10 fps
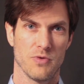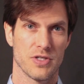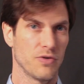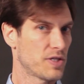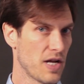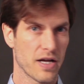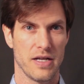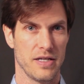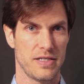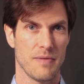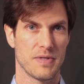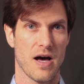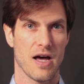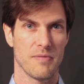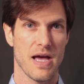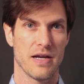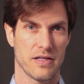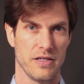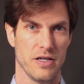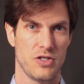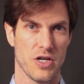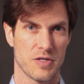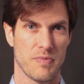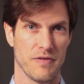so it's not going to attempt to automatically adjust